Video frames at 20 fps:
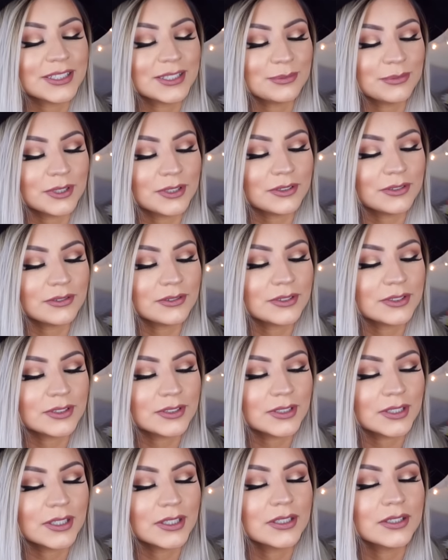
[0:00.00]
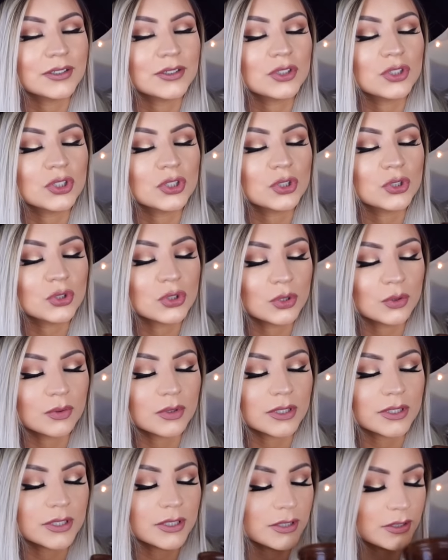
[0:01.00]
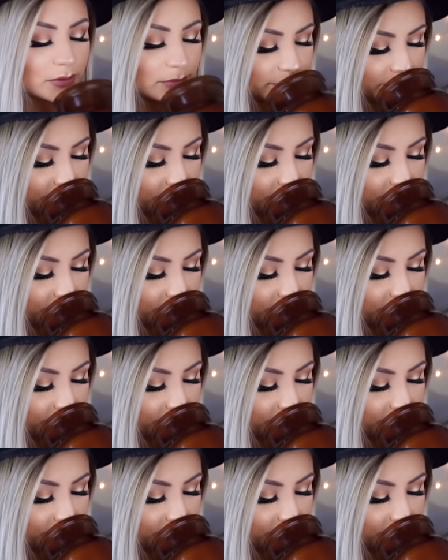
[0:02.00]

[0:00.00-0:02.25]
it smells so good.